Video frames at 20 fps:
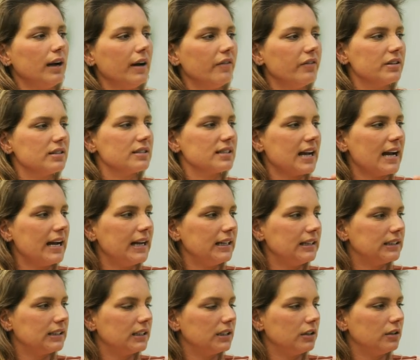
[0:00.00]
have
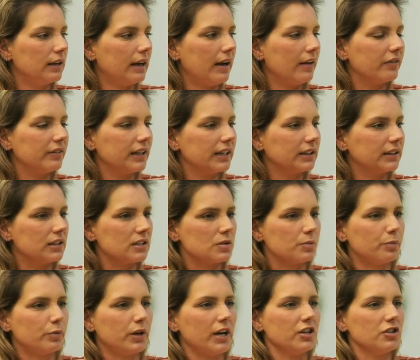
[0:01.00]
anxiety and you have like this
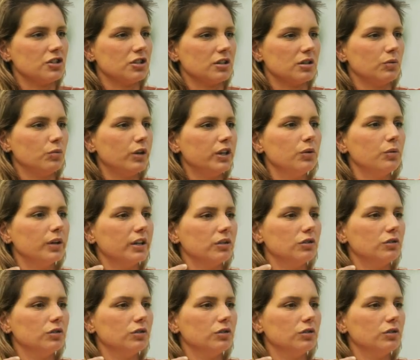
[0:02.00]
pressure, what do you want to